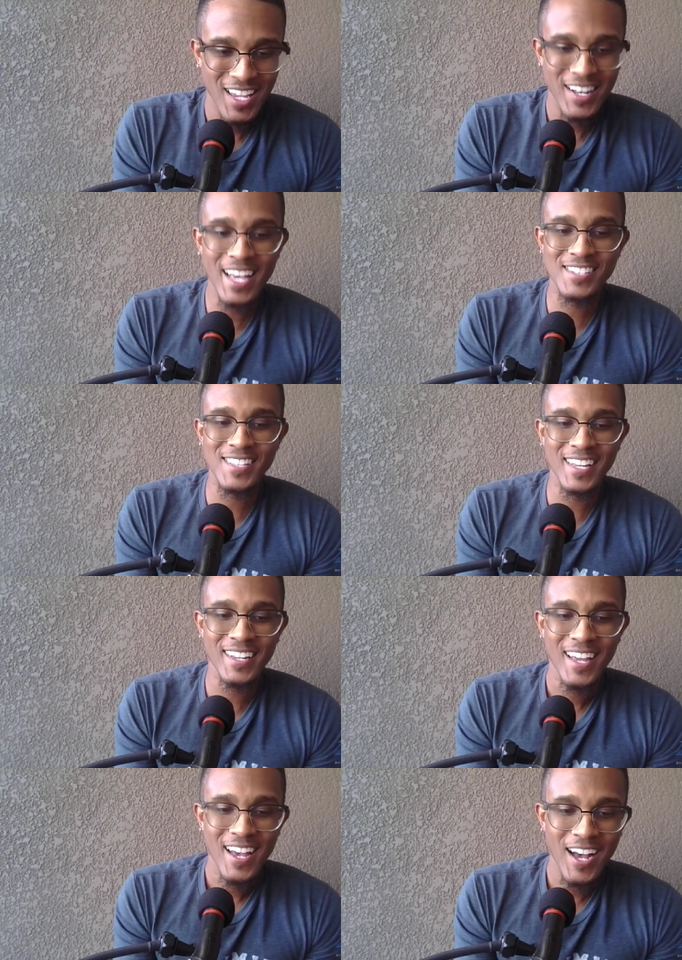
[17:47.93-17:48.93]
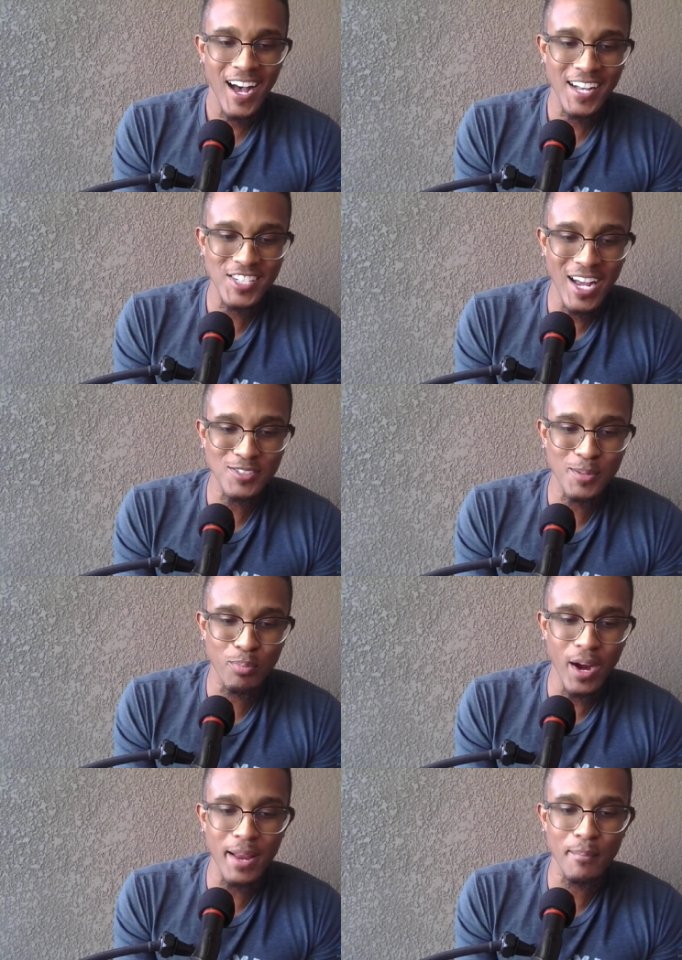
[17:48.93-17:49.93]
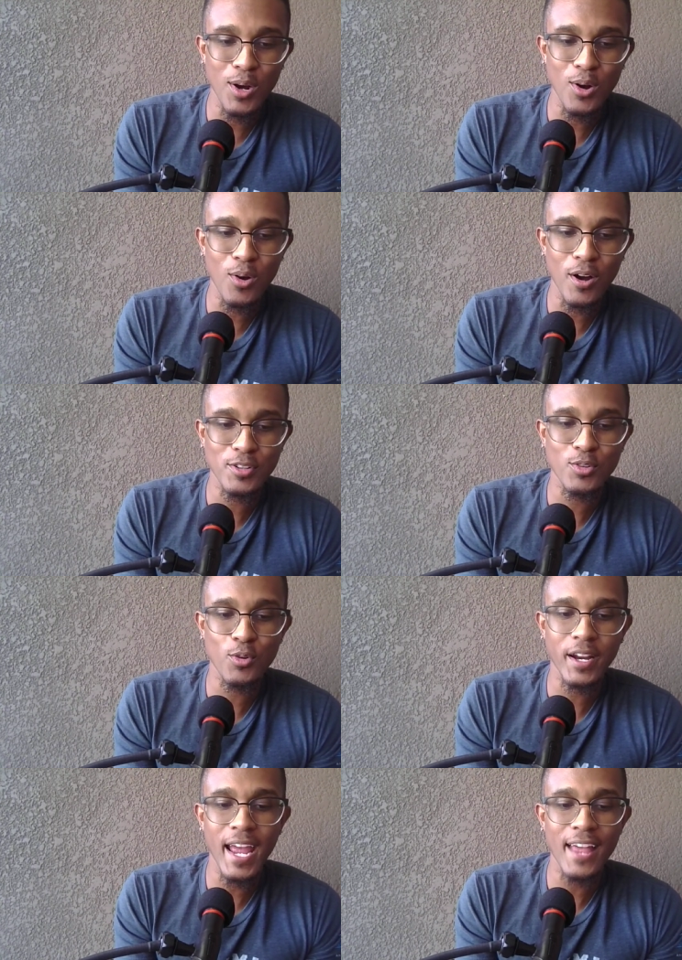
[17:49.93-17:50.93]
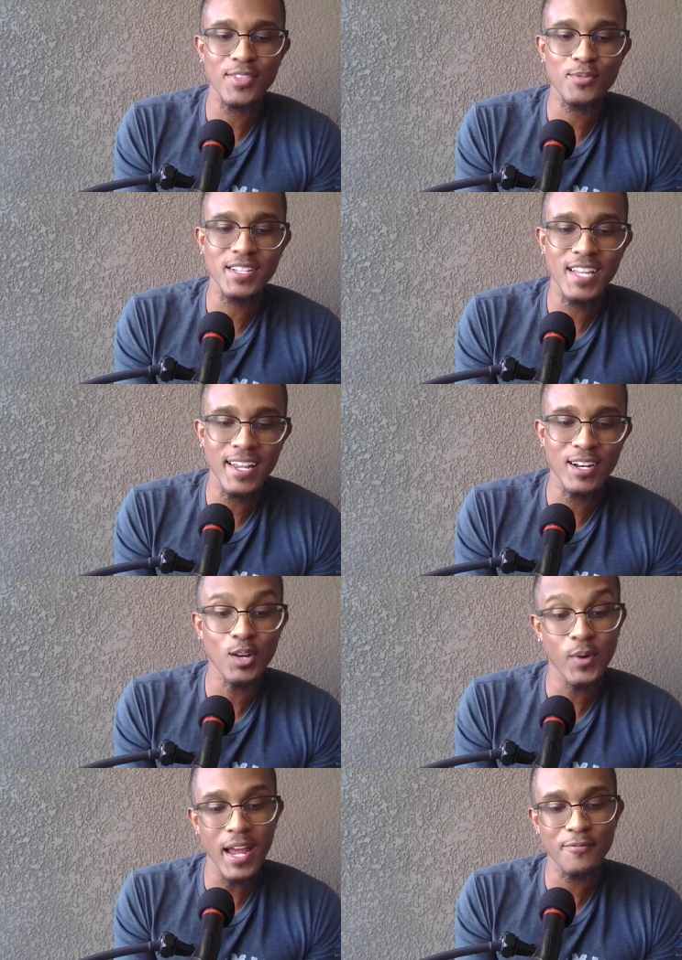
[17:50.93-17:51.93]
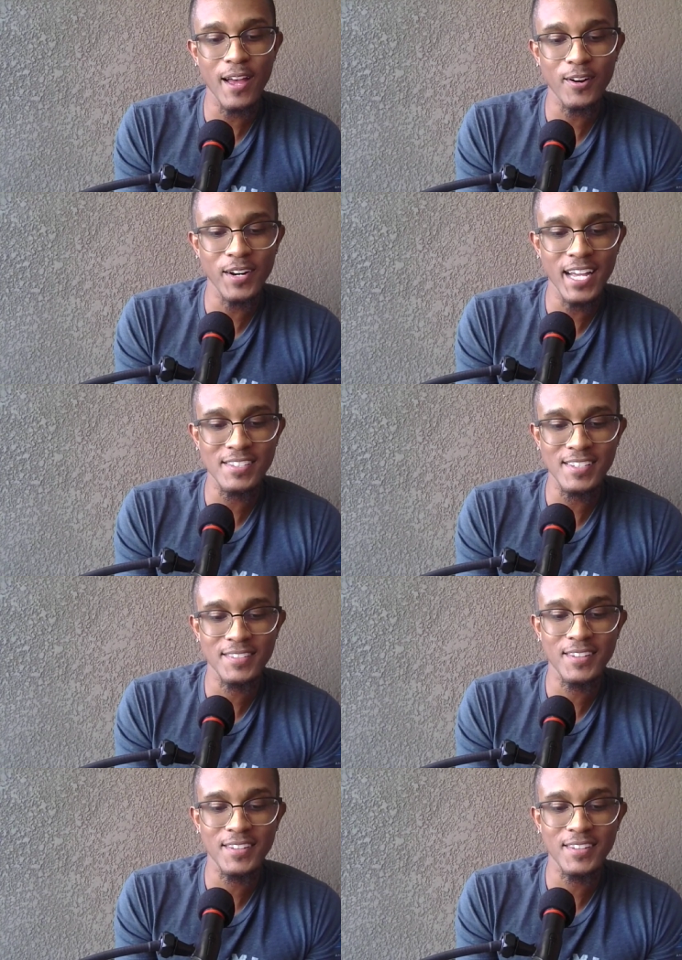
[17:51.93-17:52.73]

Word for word: Next thing, uh, shout out to brightmo underscore cat 310. Look what I found on Etsy.